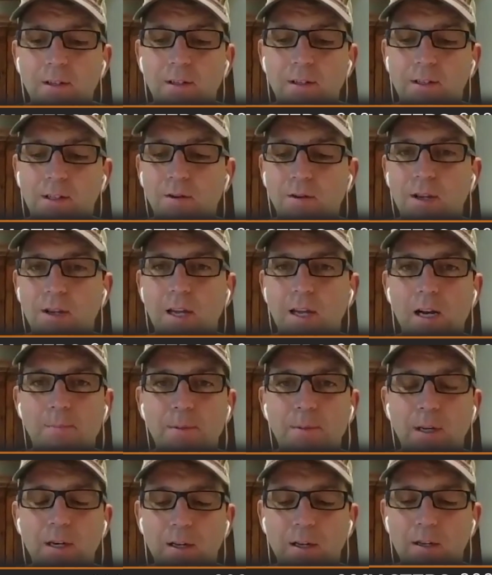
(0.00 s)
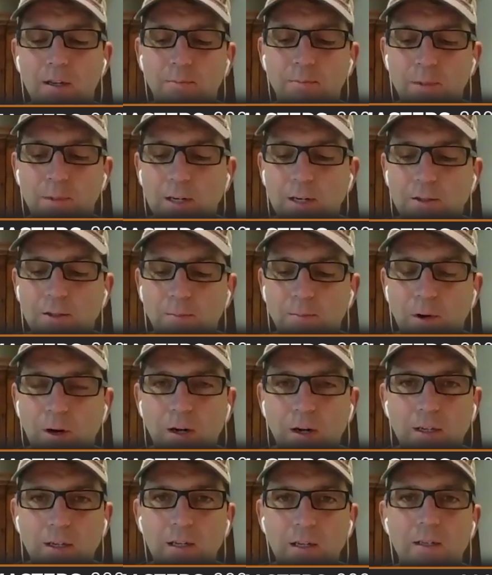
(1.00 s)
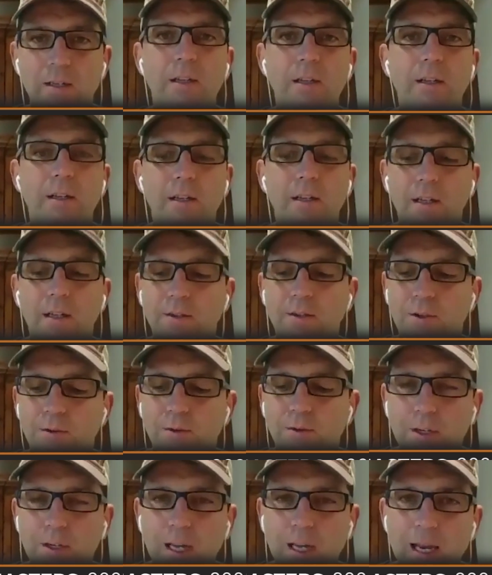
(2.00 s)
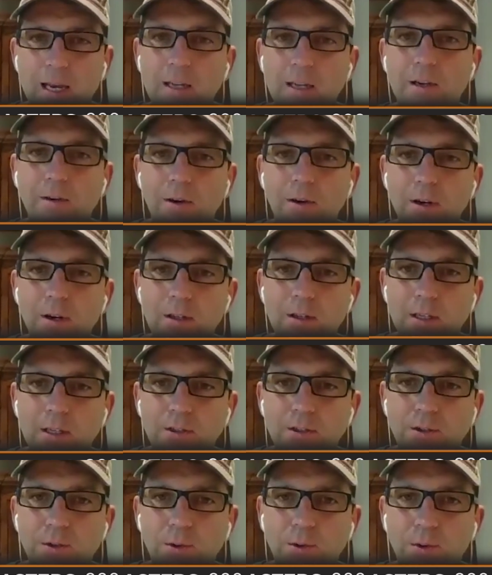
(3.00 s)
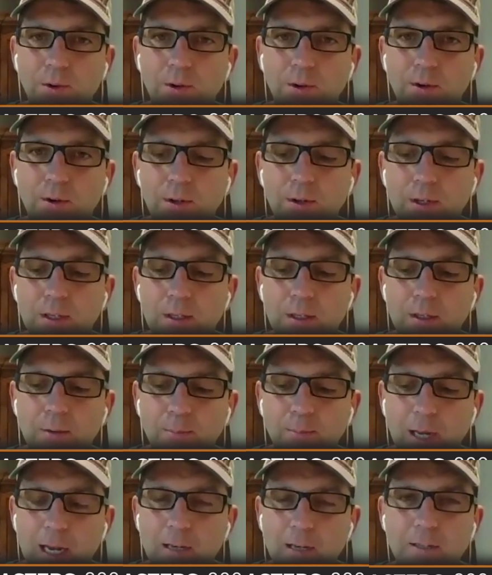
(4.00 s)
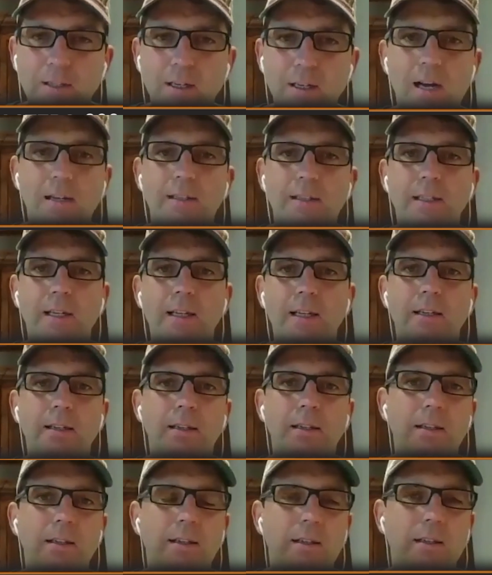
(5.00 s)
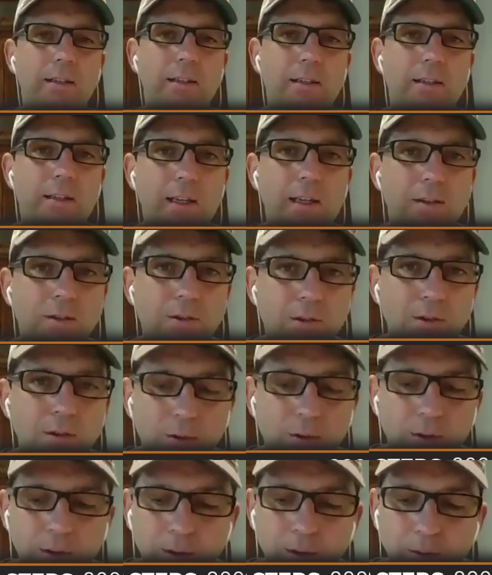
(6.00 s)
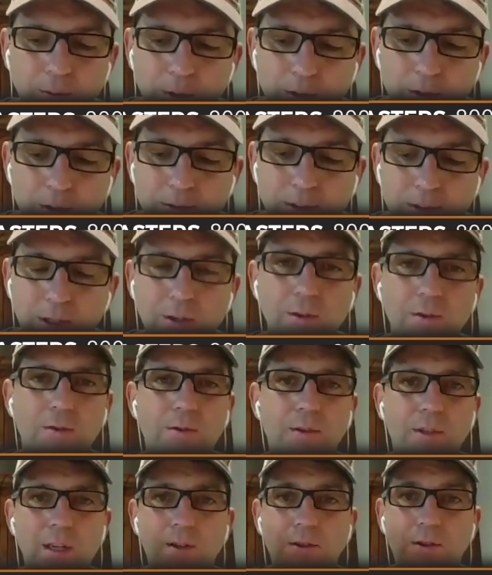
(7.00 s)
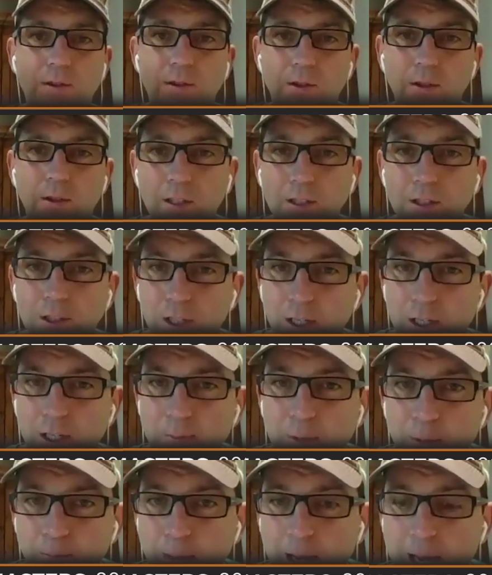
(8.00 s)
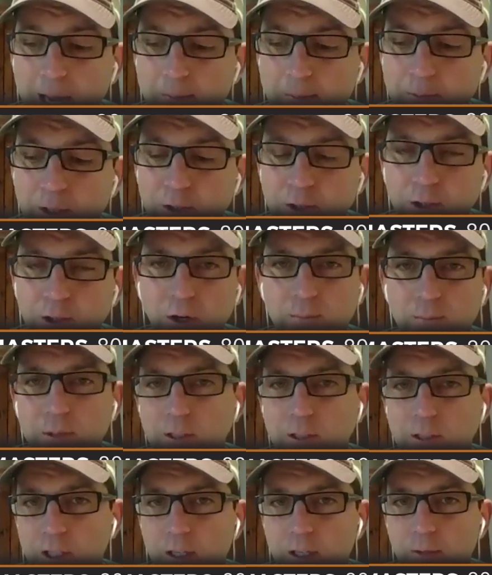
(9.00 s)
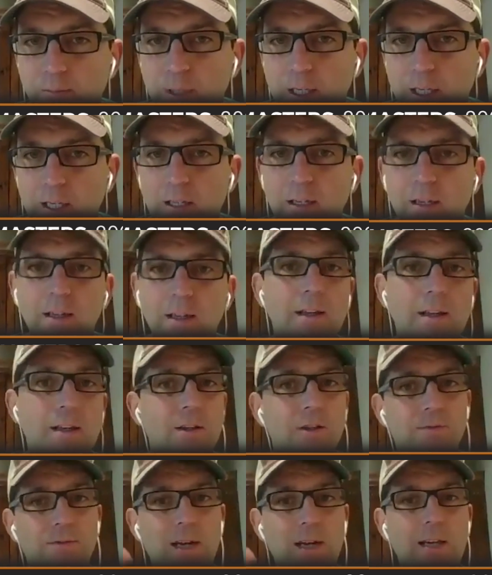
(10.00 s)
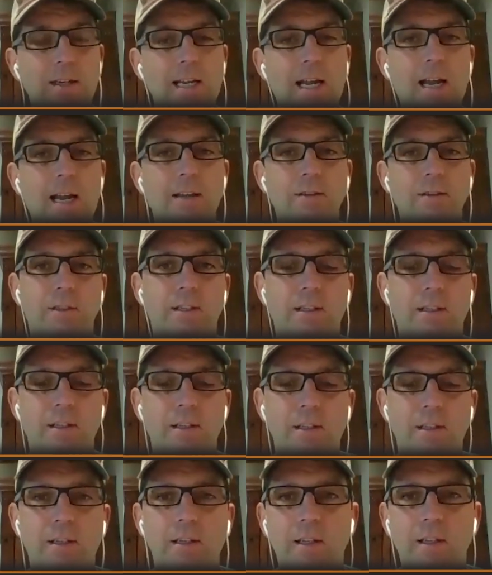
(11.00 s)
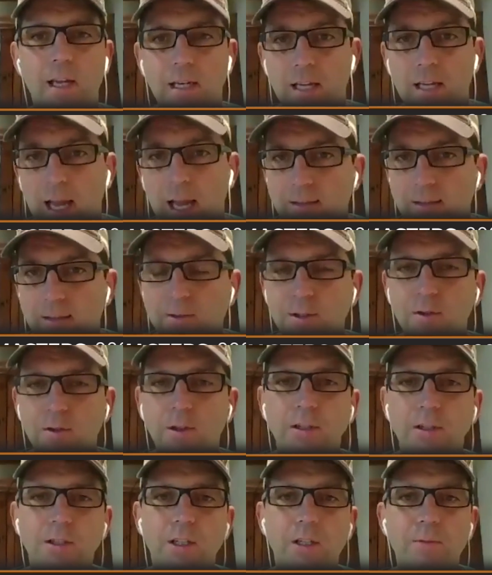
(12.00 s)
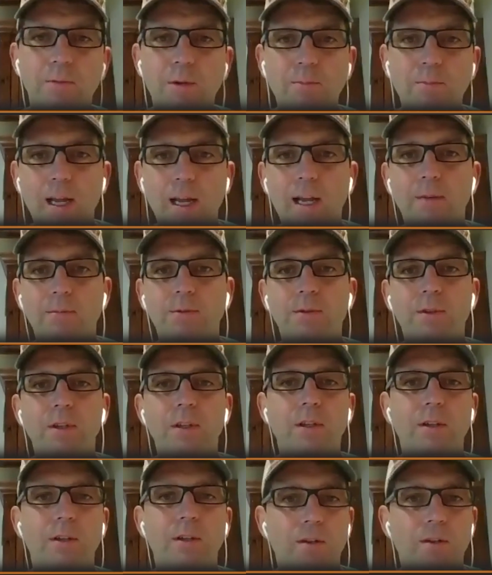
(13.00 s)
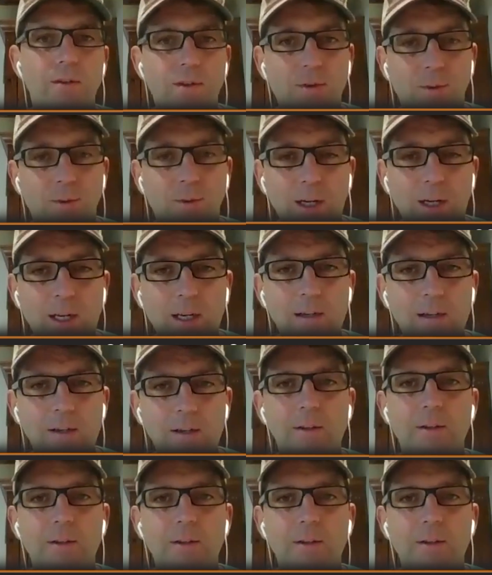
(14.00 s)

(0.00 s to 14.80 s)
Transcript: You get up in a major market, get your organic going, get your page content, get your reviews, get your legitimate map to show up in GMB. It's fantastic. Can you have 2 legitimate maps? 3?